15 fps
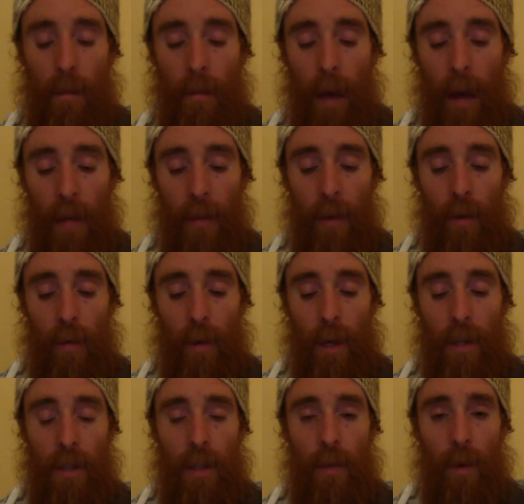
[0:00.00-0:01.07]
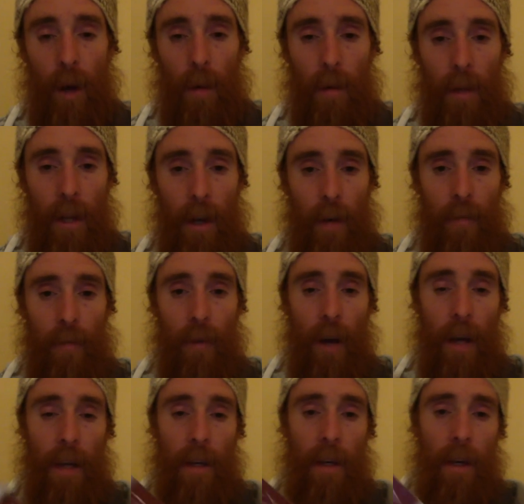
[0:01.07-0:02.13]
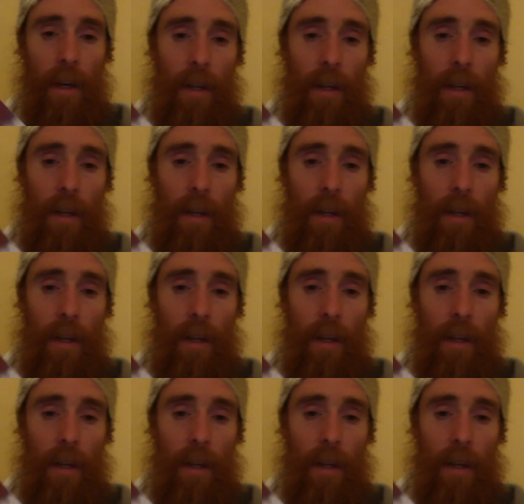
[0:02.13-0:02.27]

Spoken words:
Matthew, because this will help clarify.